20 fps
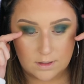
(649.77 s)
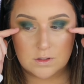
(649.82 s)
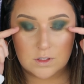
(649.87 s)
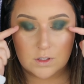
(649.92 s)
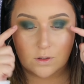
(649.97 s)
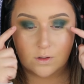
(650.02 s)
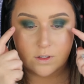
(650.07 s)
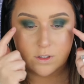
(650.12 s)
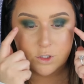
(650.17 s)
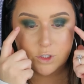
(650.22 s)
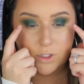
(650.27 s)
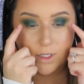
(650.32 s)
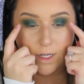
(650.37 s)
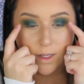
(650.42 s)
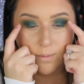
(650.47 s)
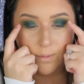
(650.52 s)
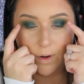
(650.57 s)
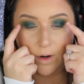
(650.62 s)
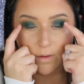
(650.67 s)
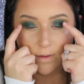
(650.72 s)
So the
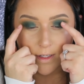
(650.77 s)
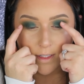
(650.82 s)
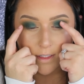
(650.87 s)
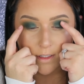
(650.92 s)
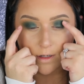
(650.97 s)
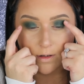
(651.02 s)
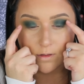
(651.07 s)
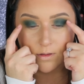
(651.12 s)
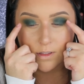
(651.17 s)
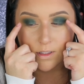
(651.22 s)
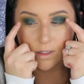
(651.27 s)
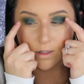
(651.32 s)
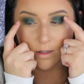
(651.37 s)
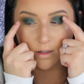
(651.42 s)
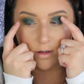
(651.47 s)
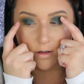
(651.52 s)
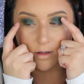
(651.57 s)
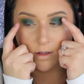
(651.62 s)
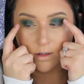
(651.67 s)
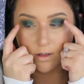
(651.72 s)
shape always goes a
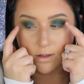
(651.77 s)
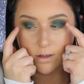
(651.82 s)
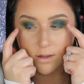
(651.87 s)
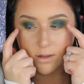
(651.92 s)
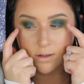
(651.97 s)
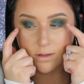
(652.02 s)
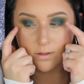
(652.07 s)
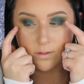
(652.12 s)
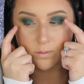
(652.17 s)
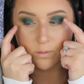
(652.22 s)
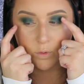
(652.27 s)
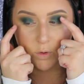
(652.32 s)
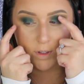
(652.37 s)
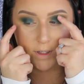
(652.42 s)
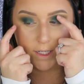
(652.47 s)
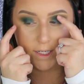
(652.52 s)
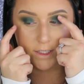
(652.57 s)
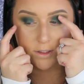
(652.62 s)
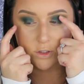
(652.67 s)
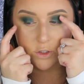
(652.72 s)
little more
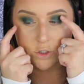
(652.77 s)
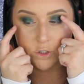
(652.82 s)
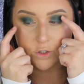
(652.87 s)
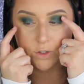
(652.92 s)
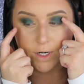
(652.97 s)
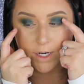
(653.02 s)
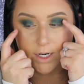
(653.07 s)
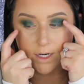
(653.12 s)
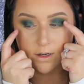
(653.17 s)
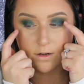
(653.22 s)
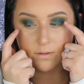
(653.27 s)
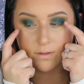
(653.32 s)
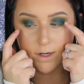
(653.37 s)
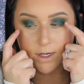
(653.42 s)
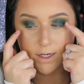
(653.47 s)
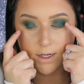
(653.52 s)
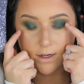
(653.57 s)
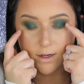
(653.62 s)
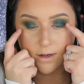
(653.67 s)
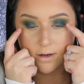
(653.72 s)
like straight
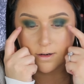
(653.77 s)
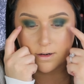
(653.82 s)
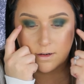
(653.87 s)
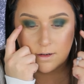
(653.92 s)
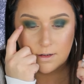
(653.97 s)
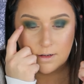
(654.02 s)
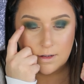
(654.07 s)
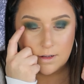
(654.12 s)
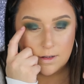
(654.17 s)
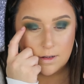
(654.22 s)
right here,